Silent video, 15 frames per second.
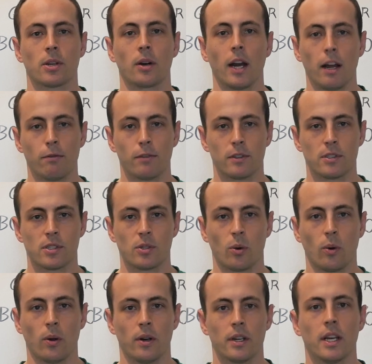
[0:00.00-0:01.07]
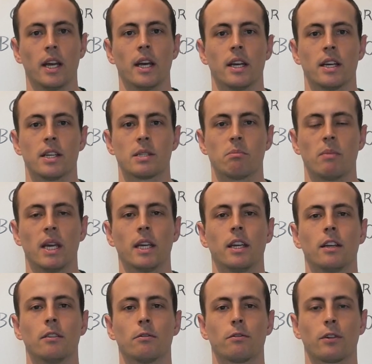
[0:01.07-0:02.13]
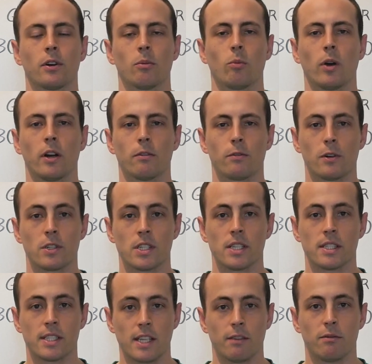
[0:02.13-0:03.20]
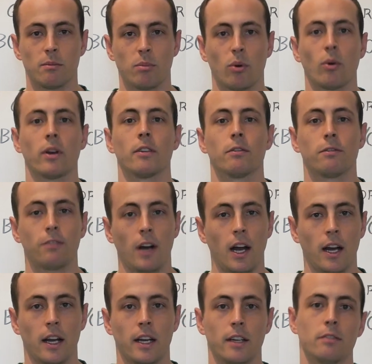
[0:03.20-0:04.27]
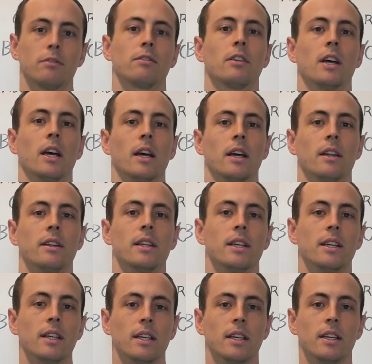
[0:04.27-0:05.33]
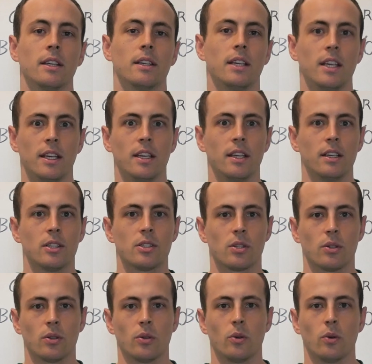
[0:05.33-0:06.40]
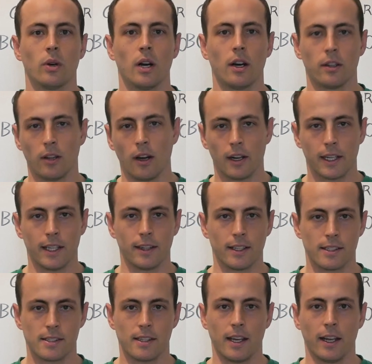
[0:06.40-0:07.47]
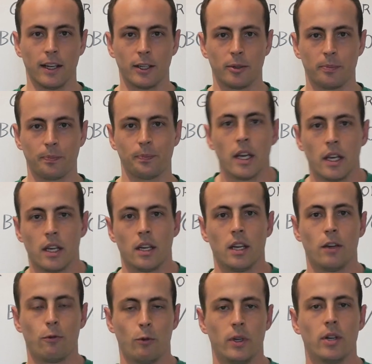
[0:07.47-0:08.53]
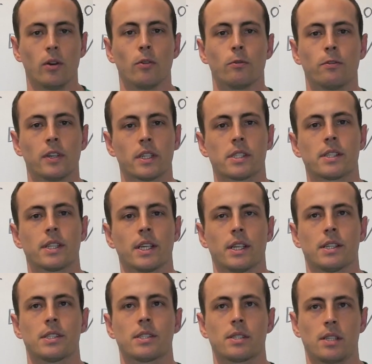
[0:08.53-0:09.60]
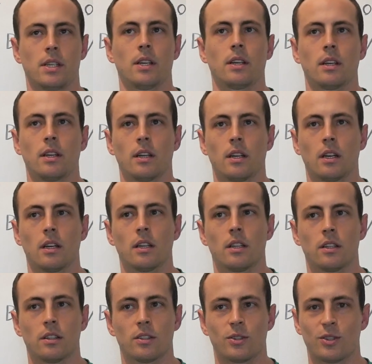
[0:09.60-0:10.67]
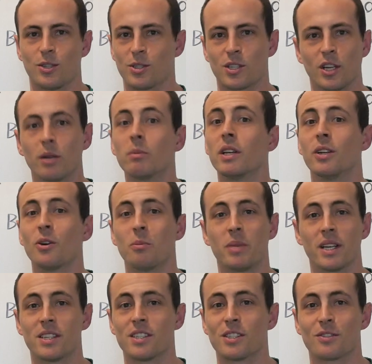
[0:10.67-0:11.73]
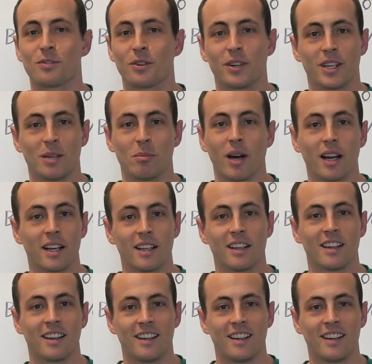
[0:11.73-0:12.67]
our efforts toward is making firmware version 7.5 the key to unlocking this thing. If we don't fix this, there's going to be no pigeons for anybody.